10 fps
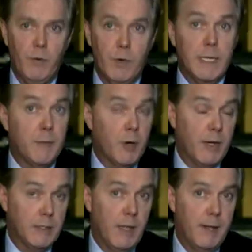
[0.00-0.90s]
Florida,
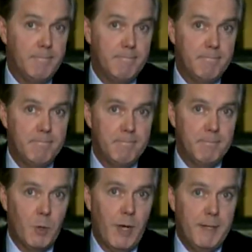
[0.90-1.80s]
Democrats line.
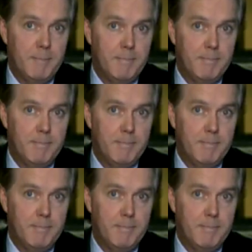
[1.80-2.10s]
Go ahead.